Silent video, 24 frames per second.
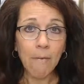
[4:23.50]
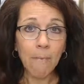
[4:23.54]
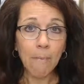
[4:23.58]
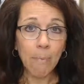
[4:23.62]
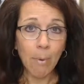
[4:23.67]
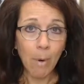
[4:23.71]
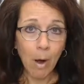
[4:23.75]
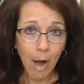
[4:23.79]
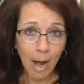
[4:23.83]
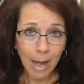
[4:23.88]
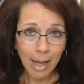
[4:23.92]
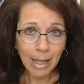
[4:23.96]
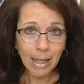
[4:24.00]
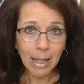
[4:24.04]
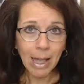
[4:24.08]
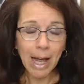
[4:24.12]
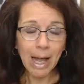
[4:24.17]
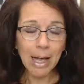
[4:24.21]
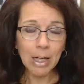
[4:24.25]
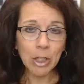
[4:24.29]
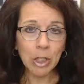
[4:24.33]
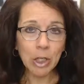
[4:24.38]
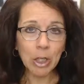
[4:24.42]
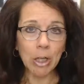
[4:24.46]

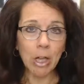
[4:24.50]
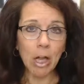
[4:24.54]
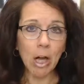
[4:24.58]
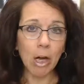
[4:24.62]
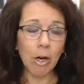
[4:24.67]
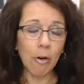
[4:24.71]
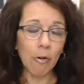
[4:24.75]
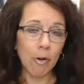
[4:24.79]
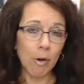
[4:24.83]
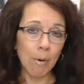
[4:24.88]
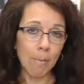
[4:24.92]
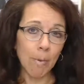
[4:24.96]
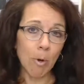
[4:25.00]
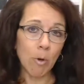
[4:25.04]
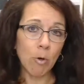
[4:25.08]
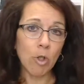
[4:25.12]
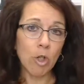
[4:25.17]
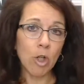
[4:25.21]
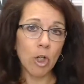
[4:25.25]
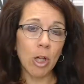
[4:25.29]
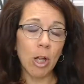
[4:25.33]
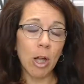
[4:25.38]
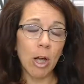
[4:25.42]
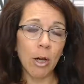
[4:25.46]
biological hunger and
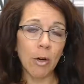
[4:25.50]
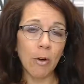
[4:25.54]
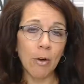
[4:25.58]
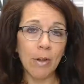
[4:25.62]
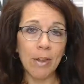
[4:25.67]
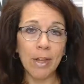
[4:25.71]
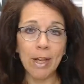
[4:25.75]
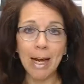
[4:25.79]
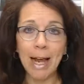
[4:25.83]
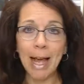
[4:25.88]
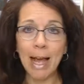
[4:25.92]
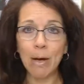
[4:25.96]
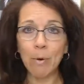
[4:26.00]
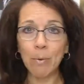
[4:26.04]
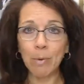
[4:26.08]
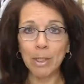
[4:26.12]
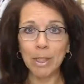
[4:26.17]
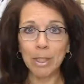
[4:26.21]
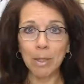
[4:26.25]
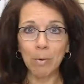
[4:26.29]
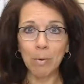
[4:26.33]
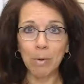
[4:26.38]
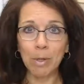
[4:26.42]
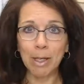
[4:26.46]
emotional hunger, and then how do we
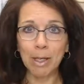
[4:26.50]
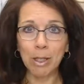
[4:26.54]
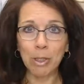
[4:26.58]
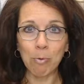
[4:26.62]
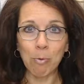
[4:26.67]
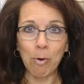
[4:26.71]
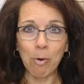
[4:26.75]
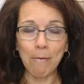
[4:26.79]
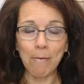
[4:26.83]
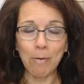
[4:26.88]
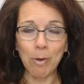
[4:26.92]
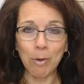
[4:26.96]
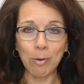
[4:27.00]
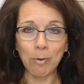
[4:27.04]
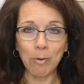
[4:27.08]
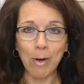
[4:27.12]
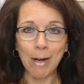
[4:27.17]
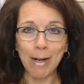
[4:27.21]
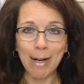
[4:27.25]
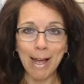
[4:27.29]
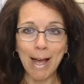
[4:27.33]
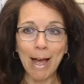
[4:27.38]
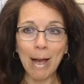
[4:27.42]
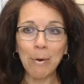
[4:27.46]
deal with each one of those,
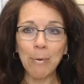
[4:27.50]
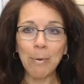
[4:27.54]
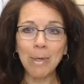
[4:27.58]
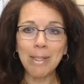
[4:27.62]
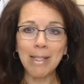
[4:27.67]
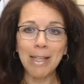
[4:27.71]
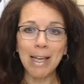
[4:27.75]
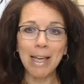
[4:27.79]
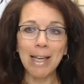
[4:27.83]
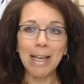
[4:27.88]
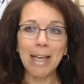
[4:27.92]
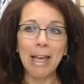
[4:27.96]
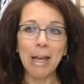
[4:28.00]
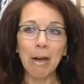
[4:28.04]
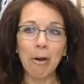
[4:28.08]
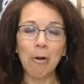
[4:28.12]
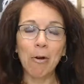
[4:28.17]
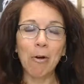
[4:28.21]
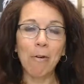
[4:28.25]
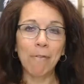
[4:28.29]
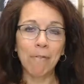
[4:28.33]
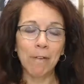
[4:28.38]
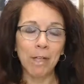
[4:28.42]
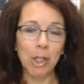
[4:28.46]
right? How do we take care
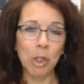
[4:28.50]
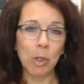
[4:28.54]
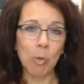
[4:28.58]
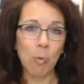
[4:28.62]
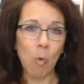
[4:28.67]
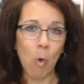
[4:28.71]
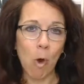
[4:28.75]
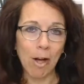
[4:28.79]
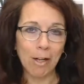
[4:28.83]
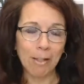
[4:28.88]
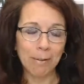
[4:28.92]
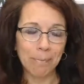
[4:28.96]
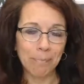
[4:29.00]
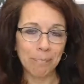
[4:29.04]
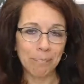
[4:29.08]
of each one?